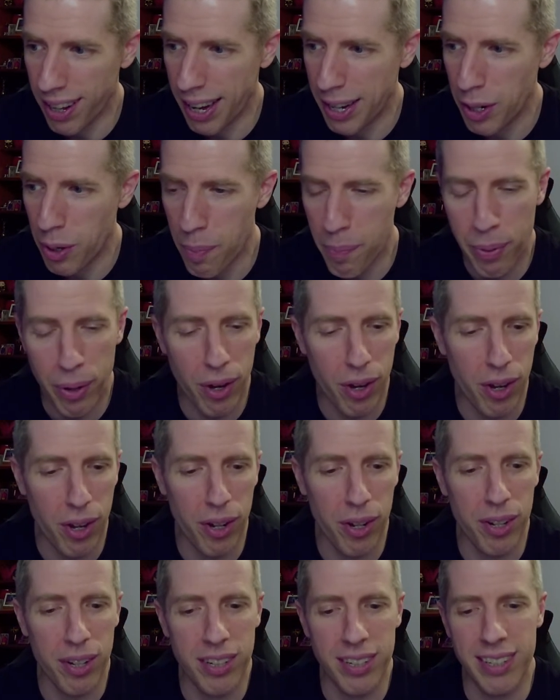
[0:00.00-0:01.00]
I know
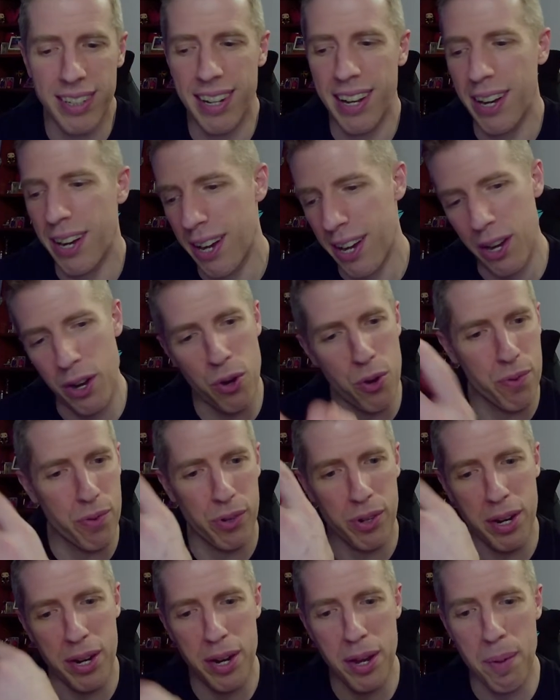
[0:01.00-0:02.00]
Paul
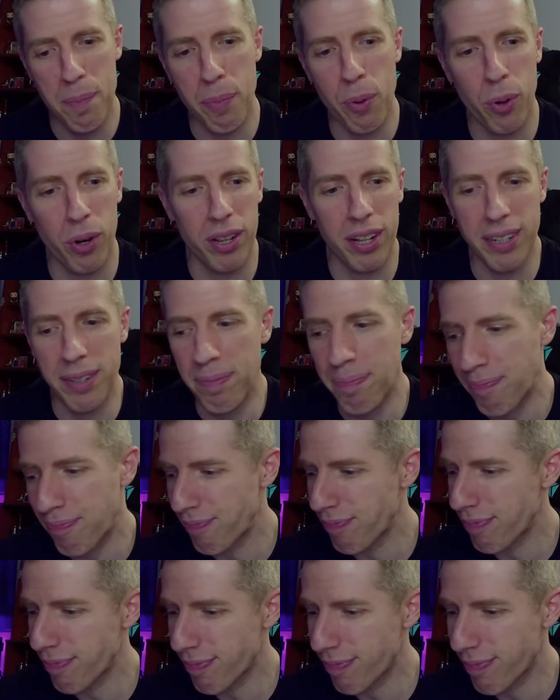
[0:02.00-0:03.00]
over in uh, Portland.
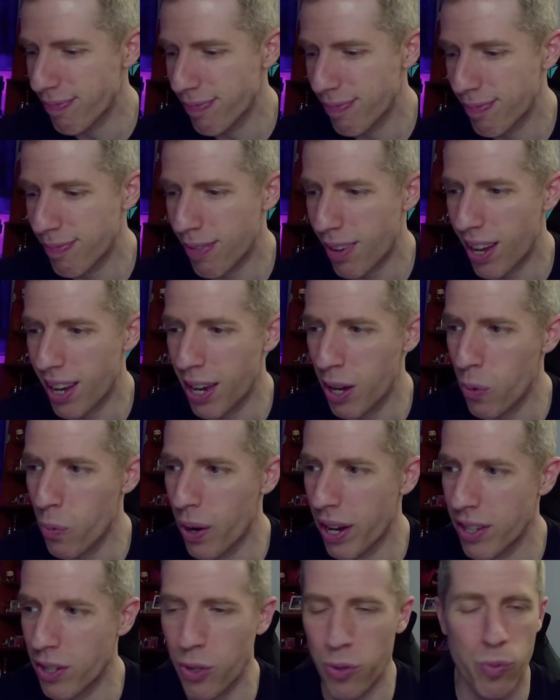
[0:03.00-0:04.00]
He
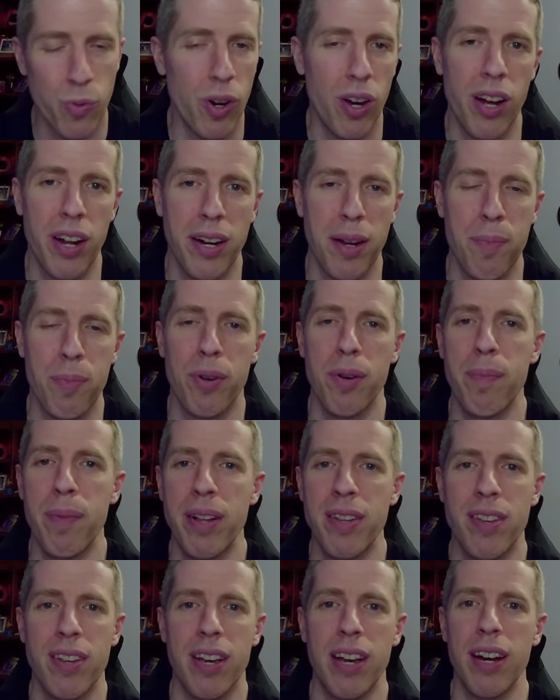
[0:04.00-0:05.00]
went to Raw a number of
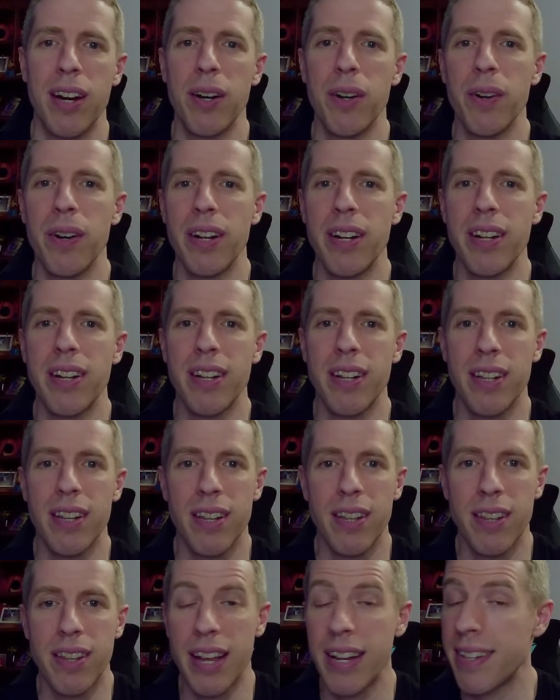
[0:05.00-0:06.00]
months ago,
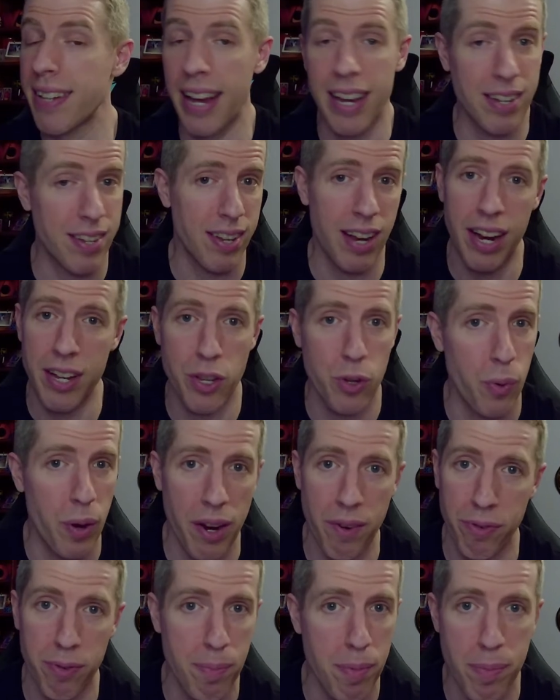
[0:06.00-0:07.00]
and they take signs
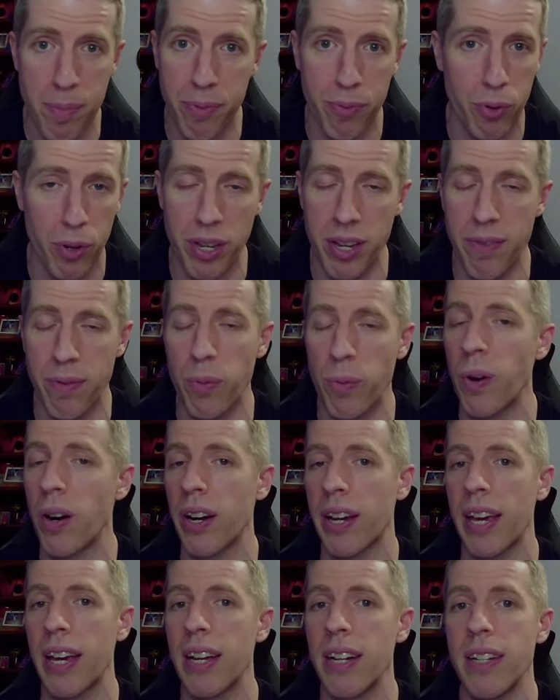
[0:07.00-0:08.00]
away from you before you even
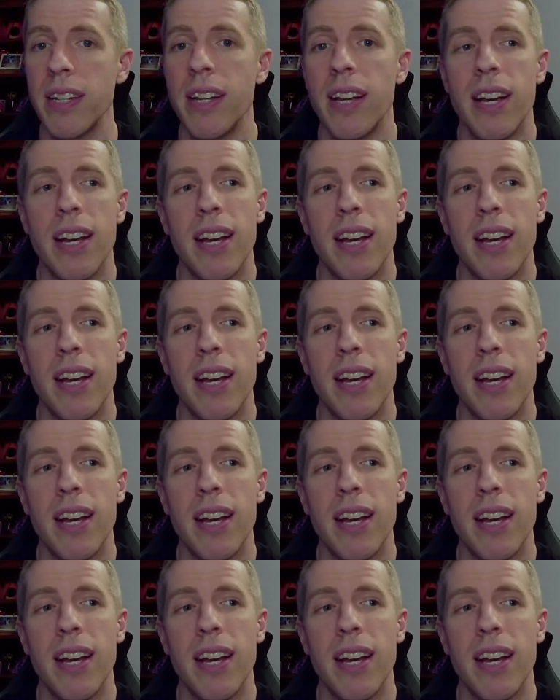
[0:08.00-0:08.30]
walk in.